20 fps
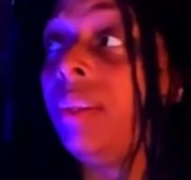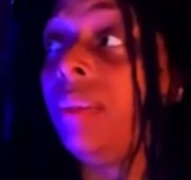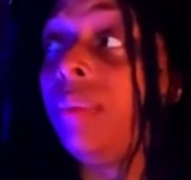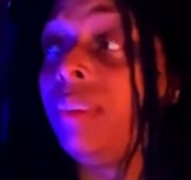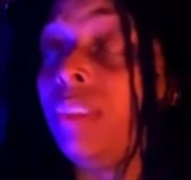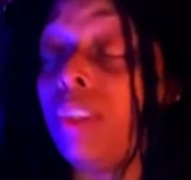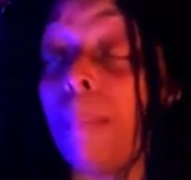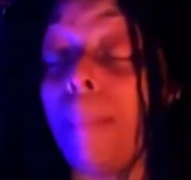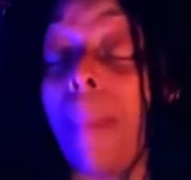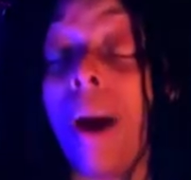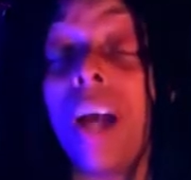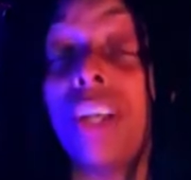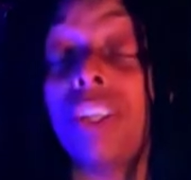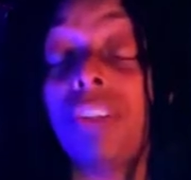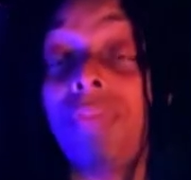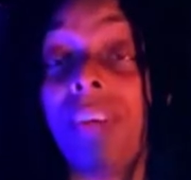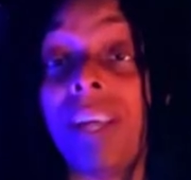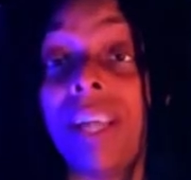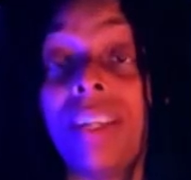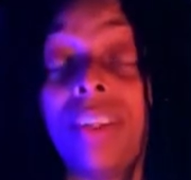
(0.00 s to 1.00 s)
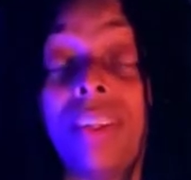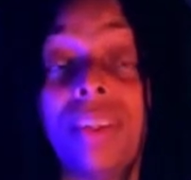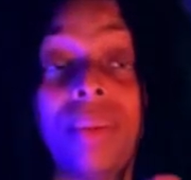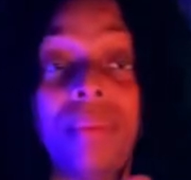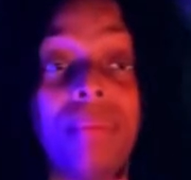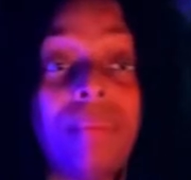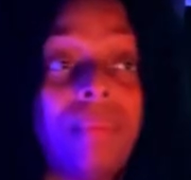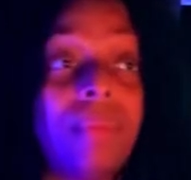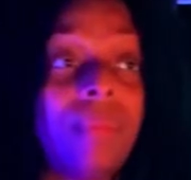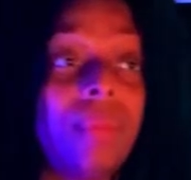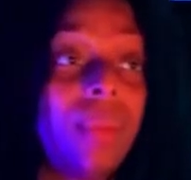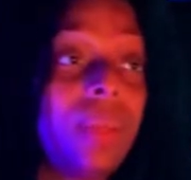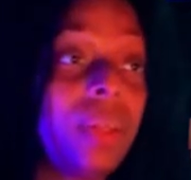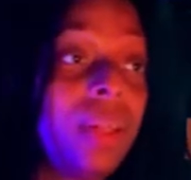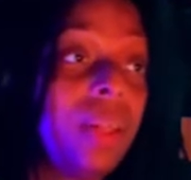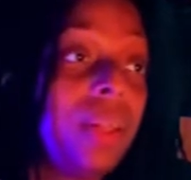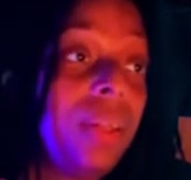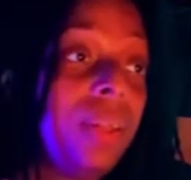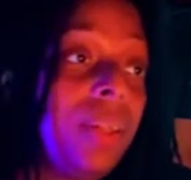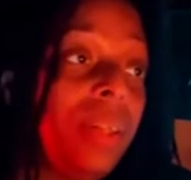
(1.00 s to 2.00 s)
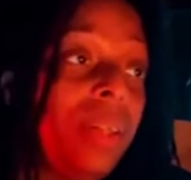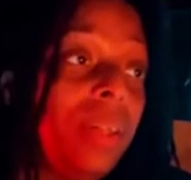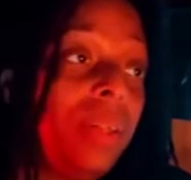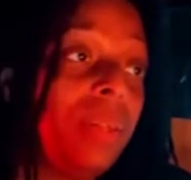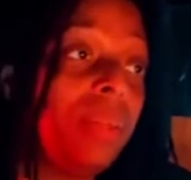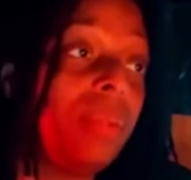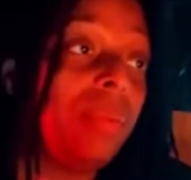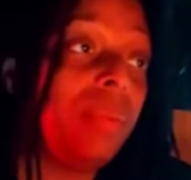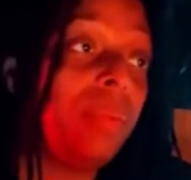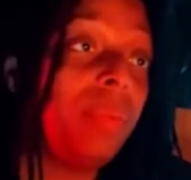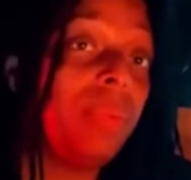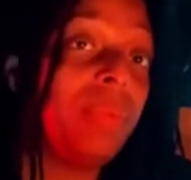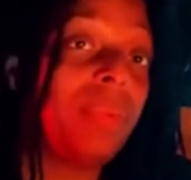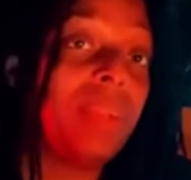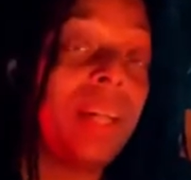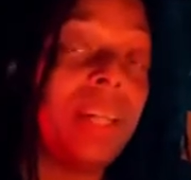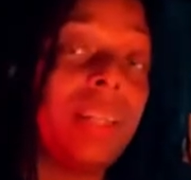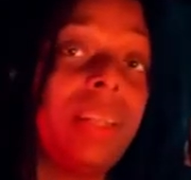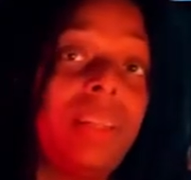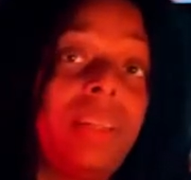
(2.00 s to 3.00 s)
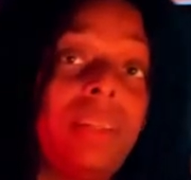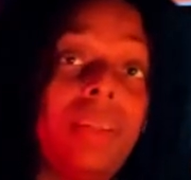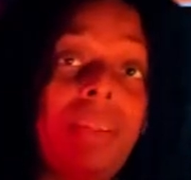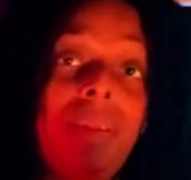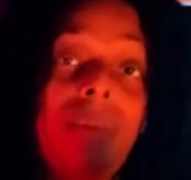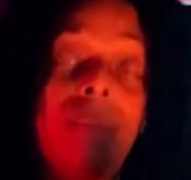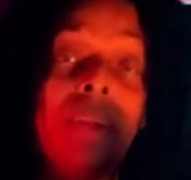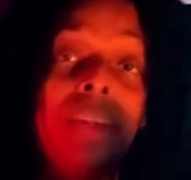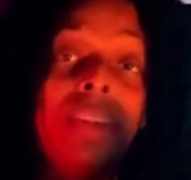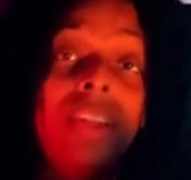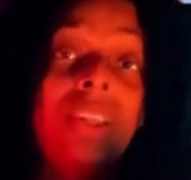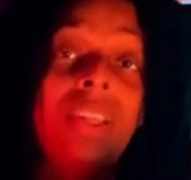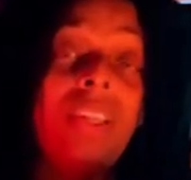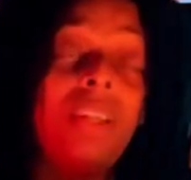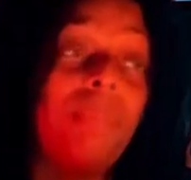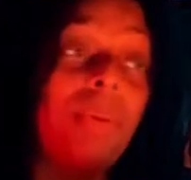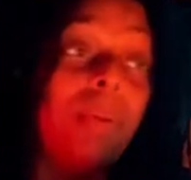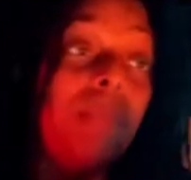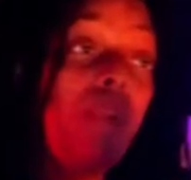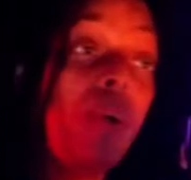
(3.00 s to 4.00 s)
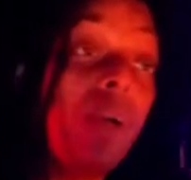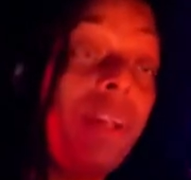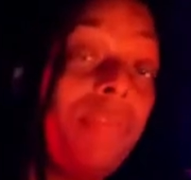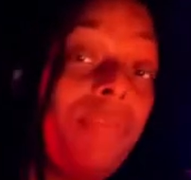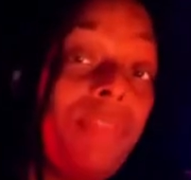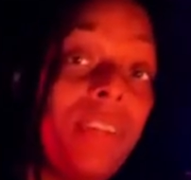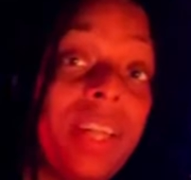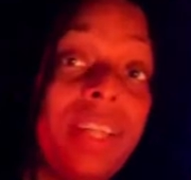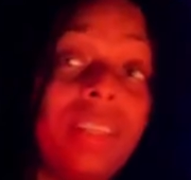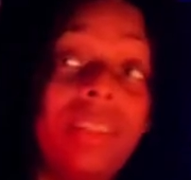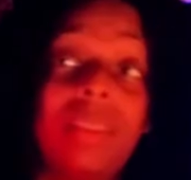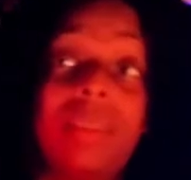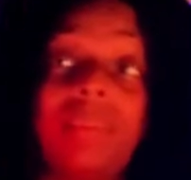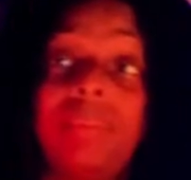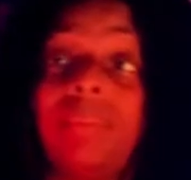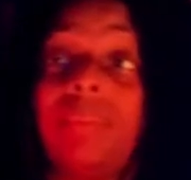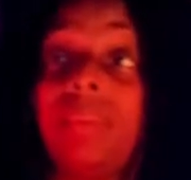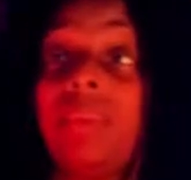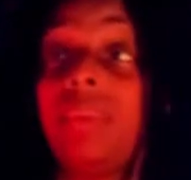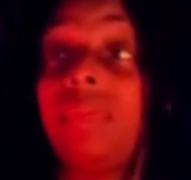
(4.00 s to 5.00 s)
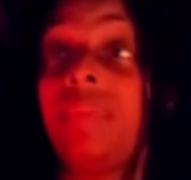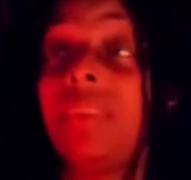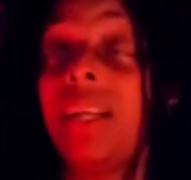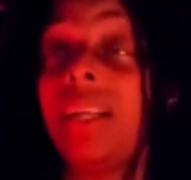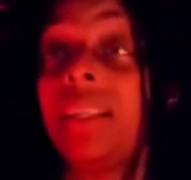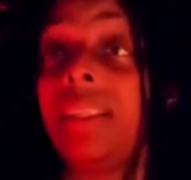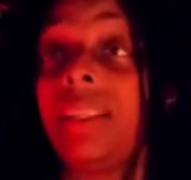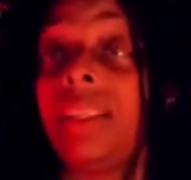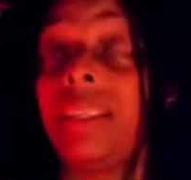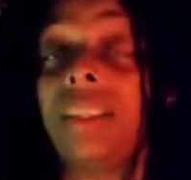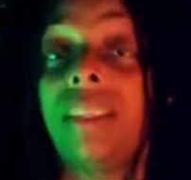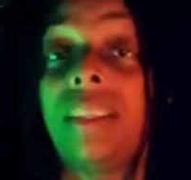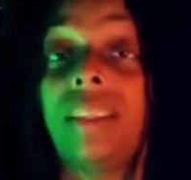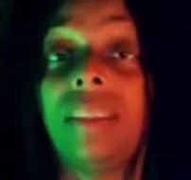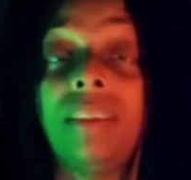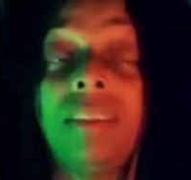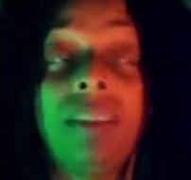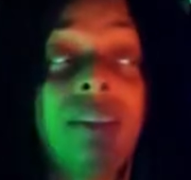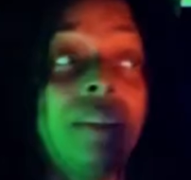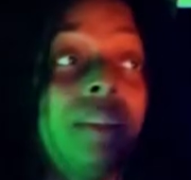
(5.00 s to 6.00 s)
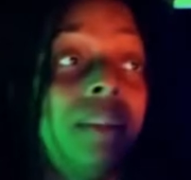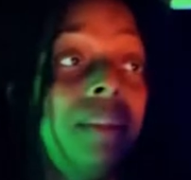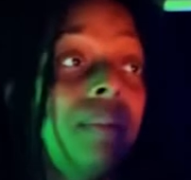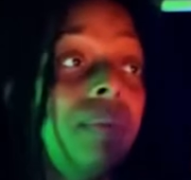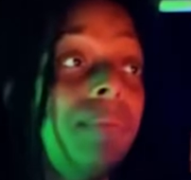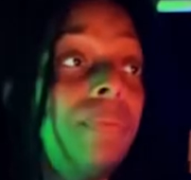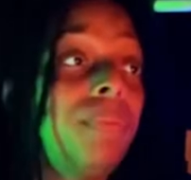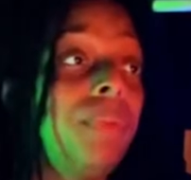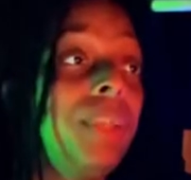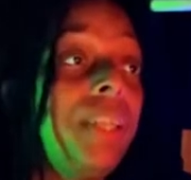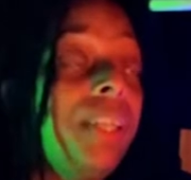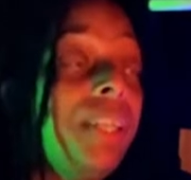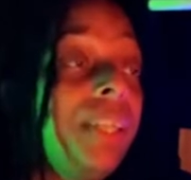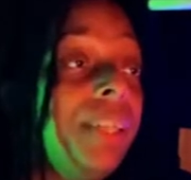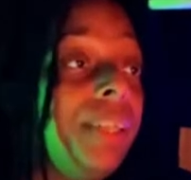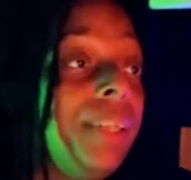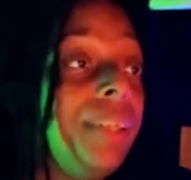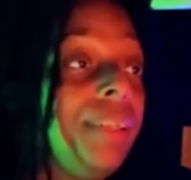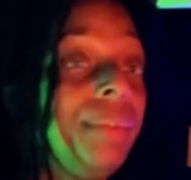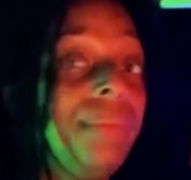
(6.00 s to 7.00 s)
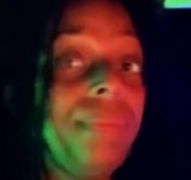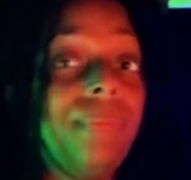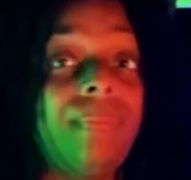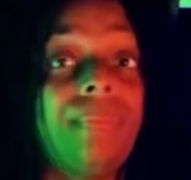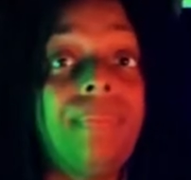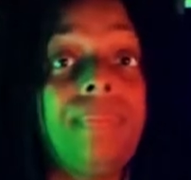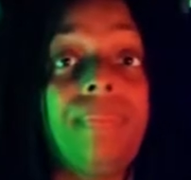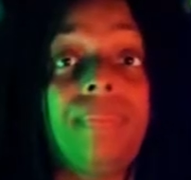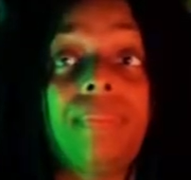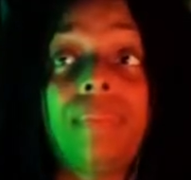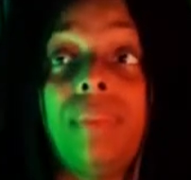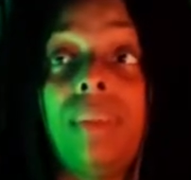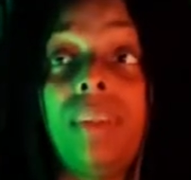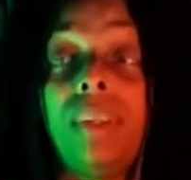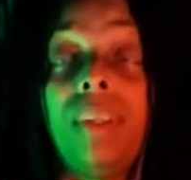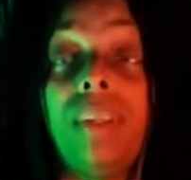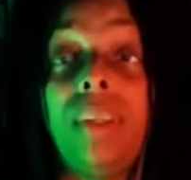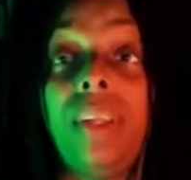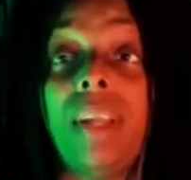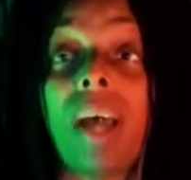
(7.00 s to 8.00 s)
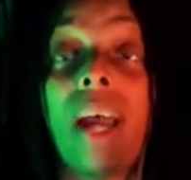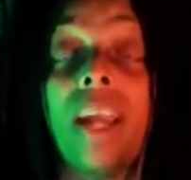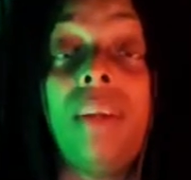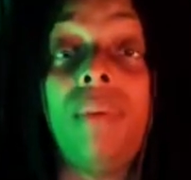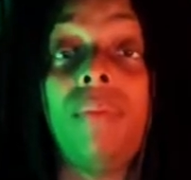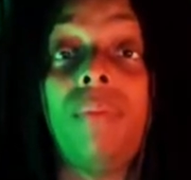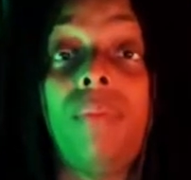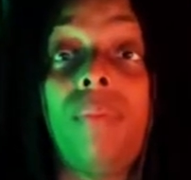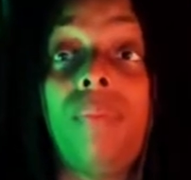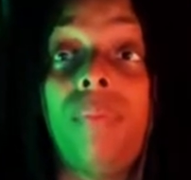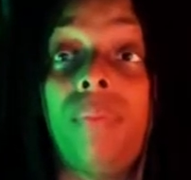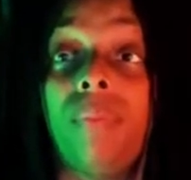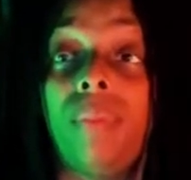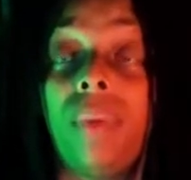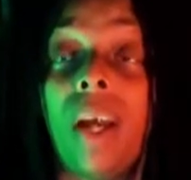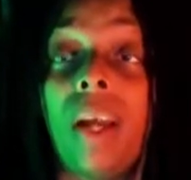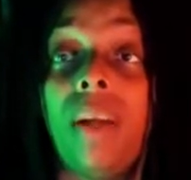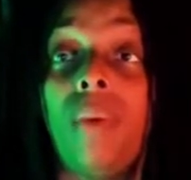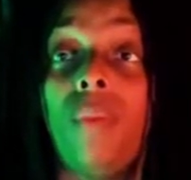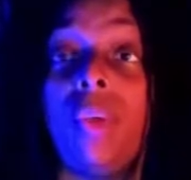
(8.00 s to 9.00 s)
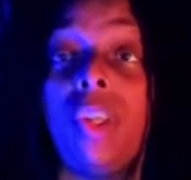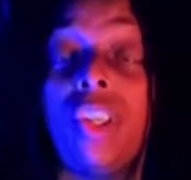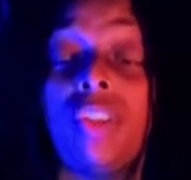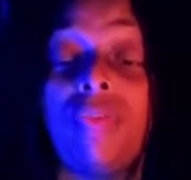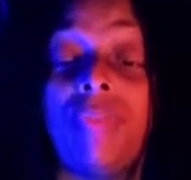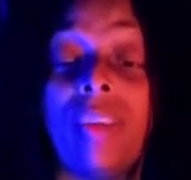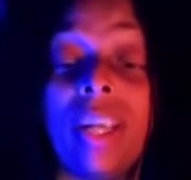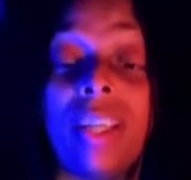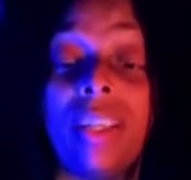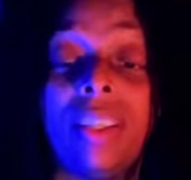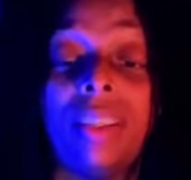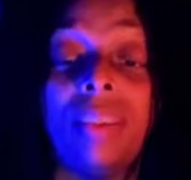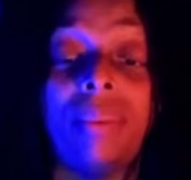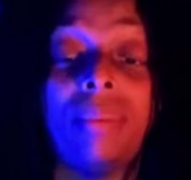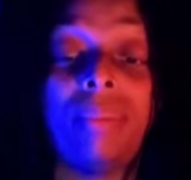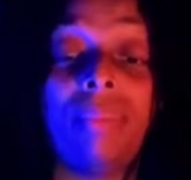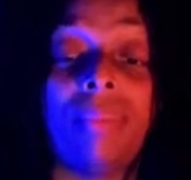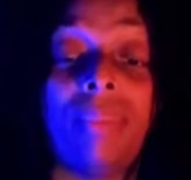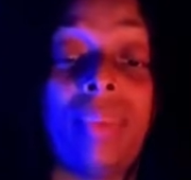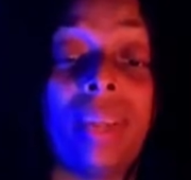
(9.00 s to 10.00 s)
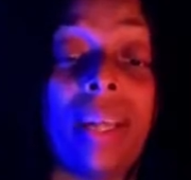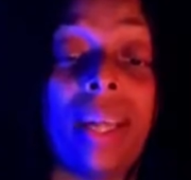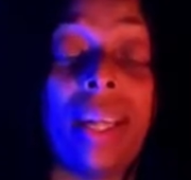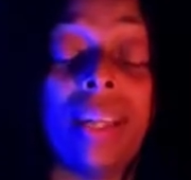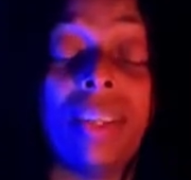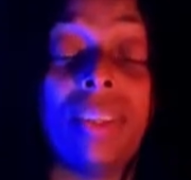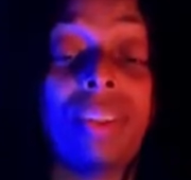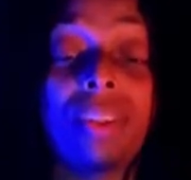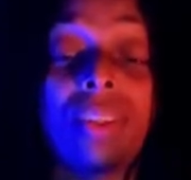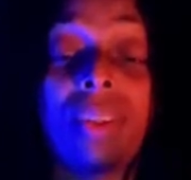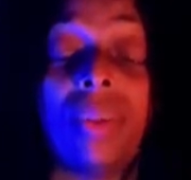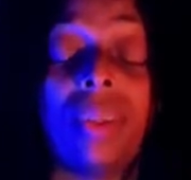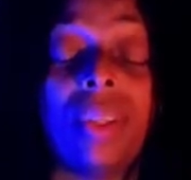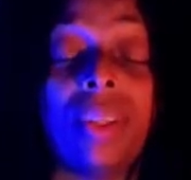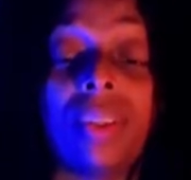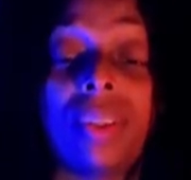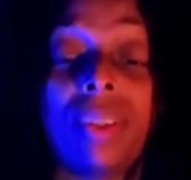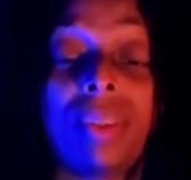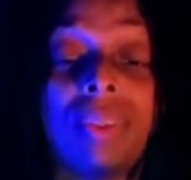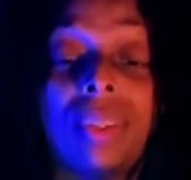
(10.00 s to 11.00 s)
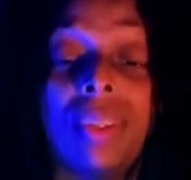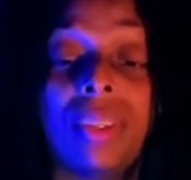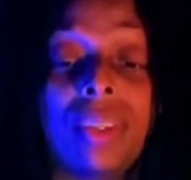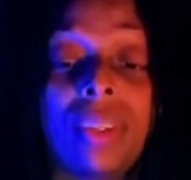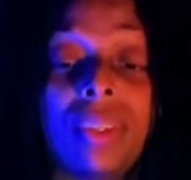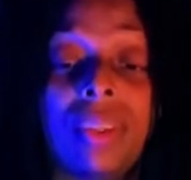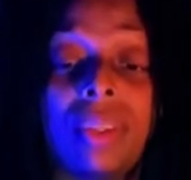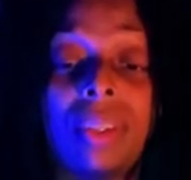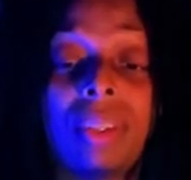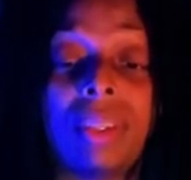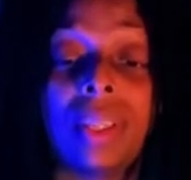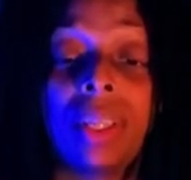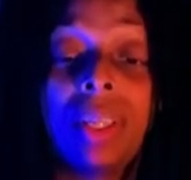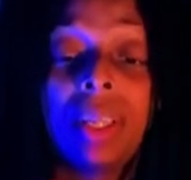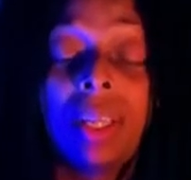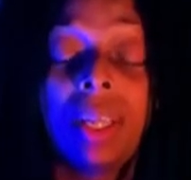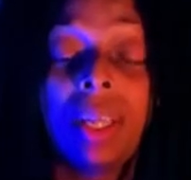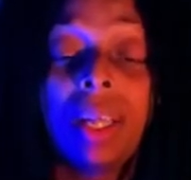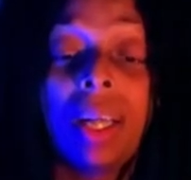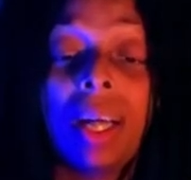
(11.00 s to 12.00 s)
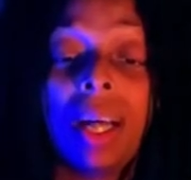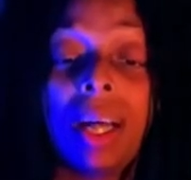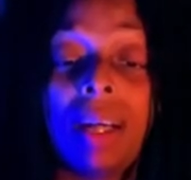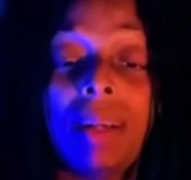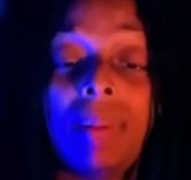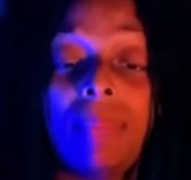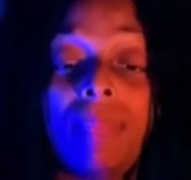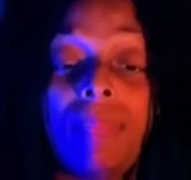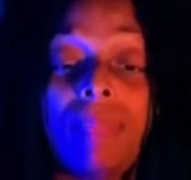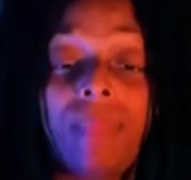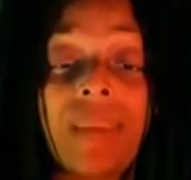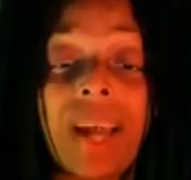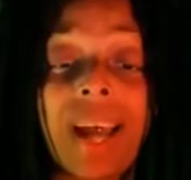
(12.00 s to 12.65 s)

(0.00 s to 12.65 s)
Dimash fandom. You know, we've got the Marcela de Pomoy fandom. We've got the freaking Nightwish fandom, and so on and so on and so on.